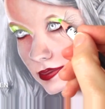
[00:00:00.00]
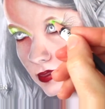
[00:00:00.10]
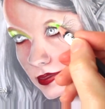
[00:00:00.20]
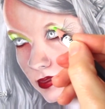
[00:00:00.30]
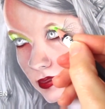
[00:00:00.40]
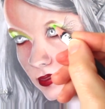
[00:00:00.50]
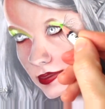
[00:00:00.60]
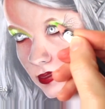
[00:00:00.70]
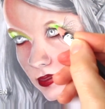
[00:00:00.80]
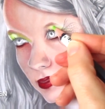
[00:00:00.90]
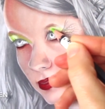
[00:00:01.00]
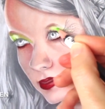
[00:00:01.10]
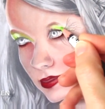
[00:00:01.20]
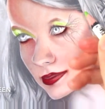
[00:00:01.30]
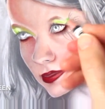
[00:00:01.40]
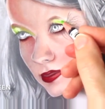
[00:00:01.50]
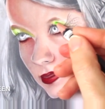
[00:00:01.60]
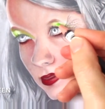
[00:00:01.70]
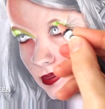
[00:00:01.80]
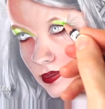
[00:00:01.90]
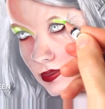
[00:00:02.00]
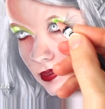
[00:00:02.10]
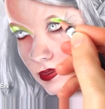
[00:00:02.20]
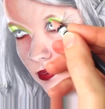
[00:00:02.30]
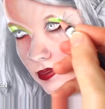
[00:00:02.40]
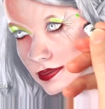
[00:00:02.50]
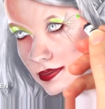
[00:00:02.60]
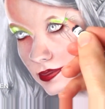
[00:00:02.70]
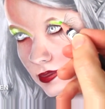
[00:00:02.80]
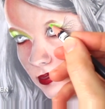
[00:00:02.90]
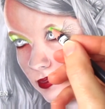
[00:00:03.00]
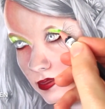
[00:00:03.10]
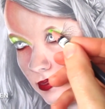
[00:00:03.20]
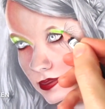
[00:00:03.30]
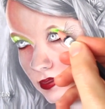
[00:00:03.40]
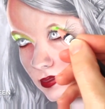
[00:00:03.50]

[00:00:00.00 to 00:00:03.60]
start light, then you can just build the layers up as you feel you need to.